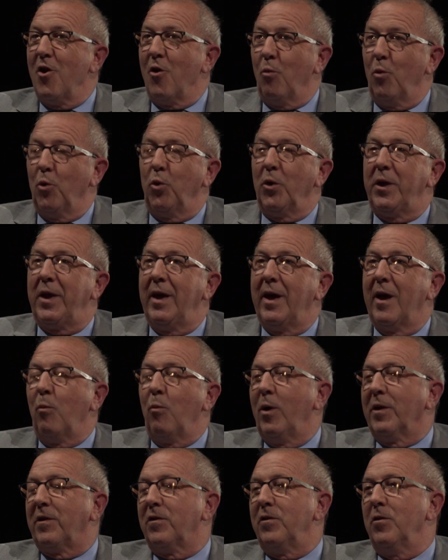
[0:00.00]
We're looking at
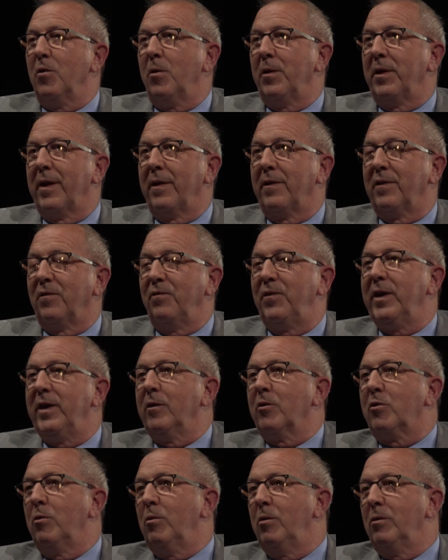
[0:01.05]
what's known as
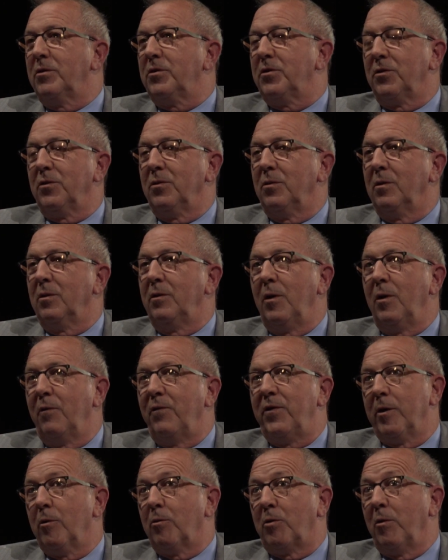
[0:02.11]

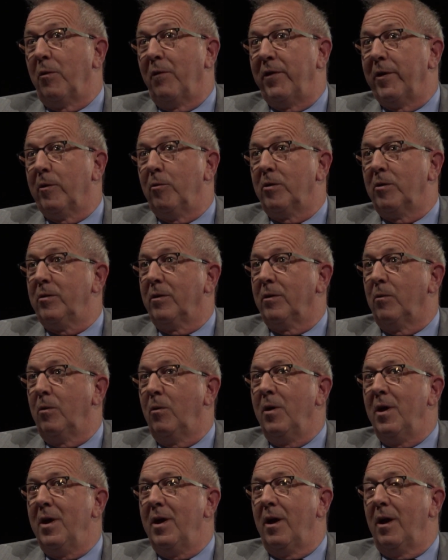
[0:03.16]
vehicle-to-vehicle
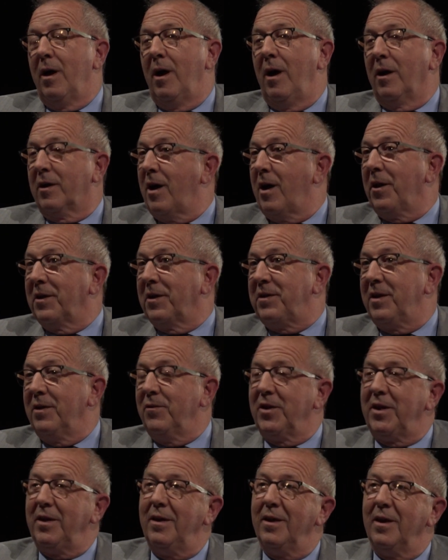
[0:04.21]

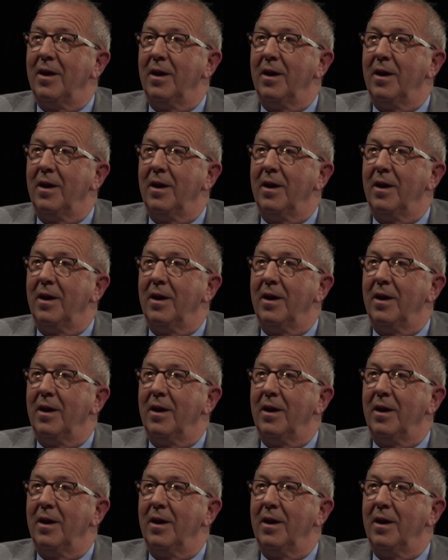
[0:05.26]
connectivity,